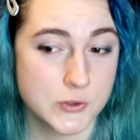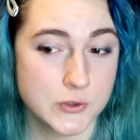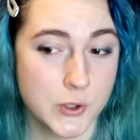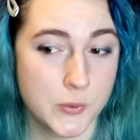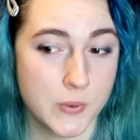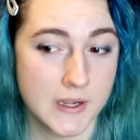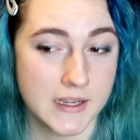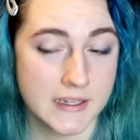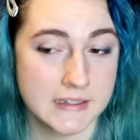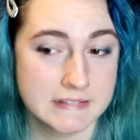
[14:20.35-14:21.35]

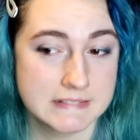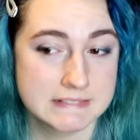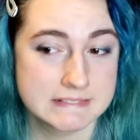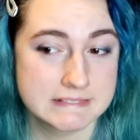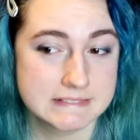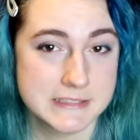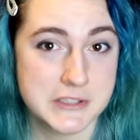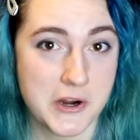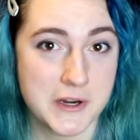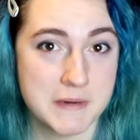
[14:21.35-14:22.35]
So,
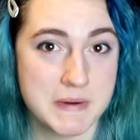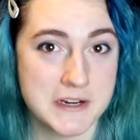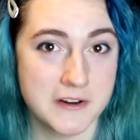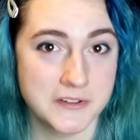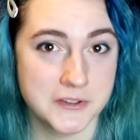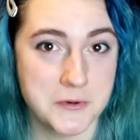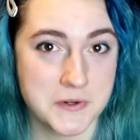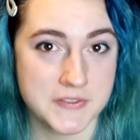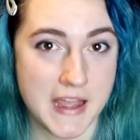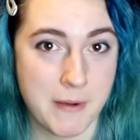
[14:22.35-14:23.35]
sorry, but you're on your
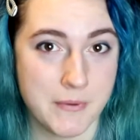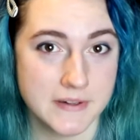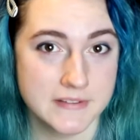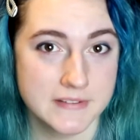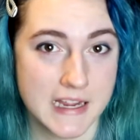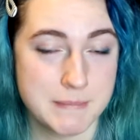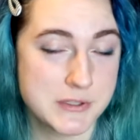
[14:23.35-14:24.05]
own on that one.